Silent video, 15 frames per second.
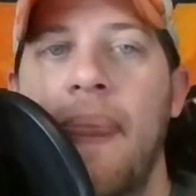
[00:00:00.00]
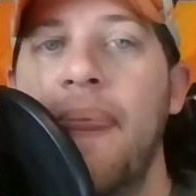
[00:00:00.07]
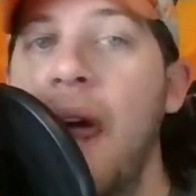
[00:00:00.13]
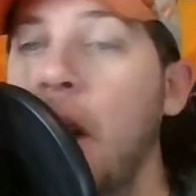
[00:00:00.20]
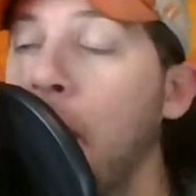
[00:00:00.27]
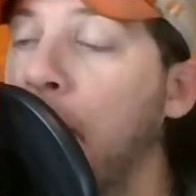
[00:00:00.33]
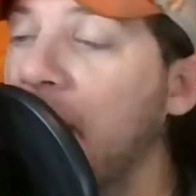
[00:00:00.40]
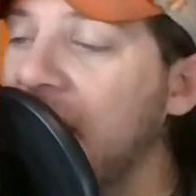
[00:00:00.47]

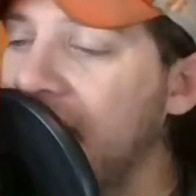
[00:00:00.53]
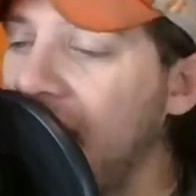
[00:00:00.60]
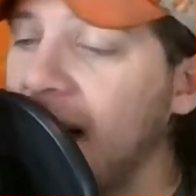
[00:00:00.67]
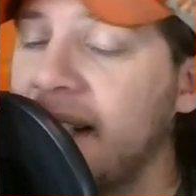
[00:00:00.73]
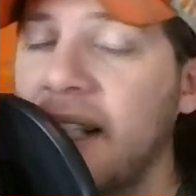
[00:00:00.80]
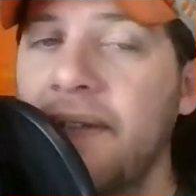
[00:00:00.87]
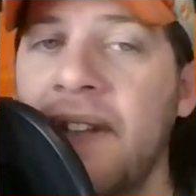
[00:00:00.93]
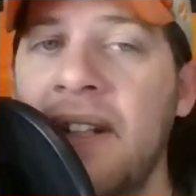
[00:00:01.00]
that are
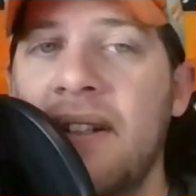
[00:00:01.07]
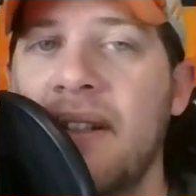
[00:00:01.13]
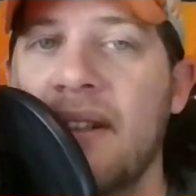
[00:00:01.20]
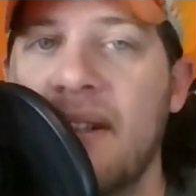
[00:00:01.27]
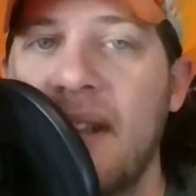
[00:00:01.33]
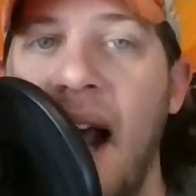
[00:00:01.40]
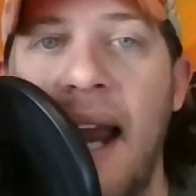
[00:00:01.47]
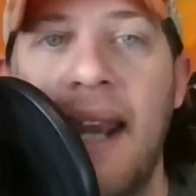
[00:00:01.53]
productive in
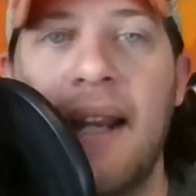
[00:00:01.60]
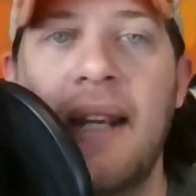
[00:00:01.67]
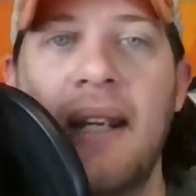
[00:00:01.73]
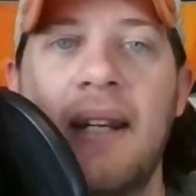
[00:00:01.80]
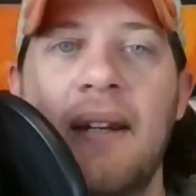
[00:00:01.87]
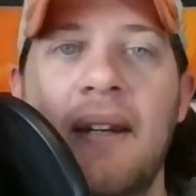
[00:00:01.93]
society,